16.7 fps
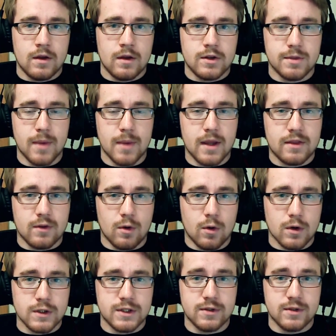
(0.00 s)
To make the
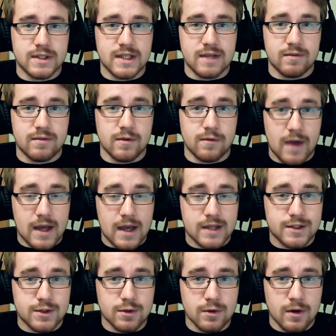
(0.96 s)
horse units even
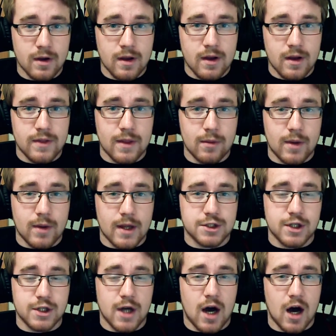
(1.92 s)
faster, they would
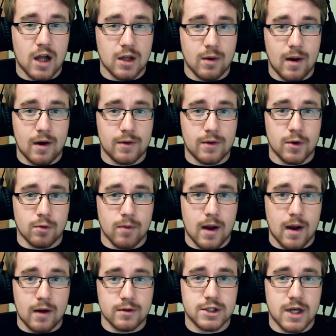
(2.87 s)
actually hollow out their
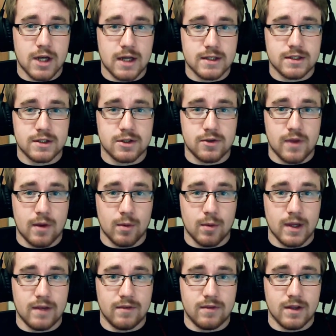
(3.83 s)
round shots so they
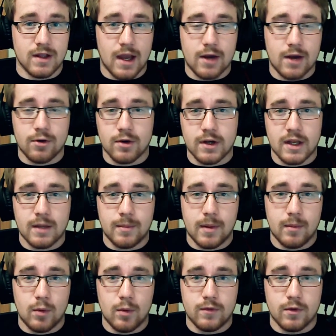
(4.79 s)
were even lighter and could
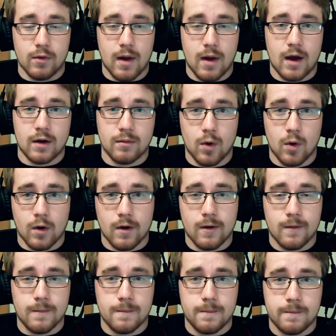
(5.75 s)
be moved around more.
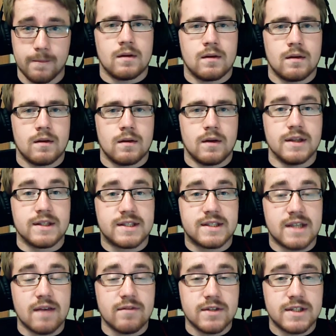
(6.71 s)
In
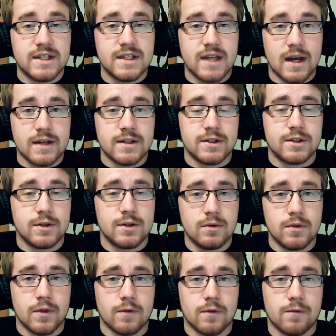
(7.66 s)

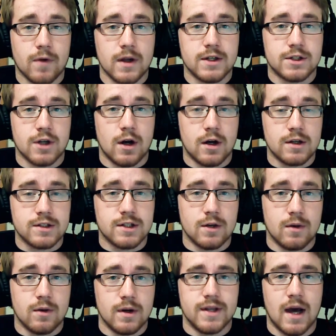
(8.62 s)
1792, the French
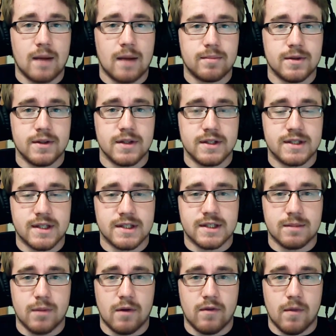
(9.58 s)
also adopted the
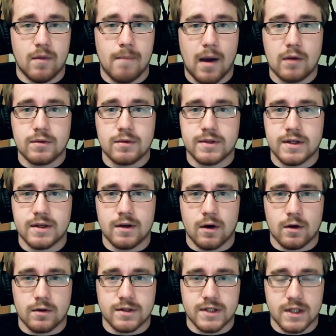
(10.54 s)
system of a mounted
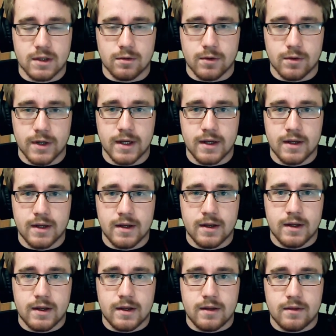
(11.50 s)
artillery.
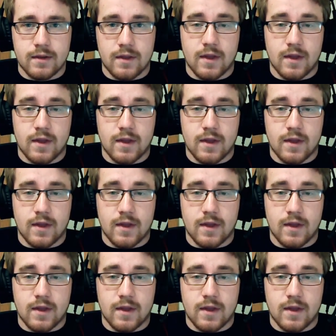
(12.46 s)
They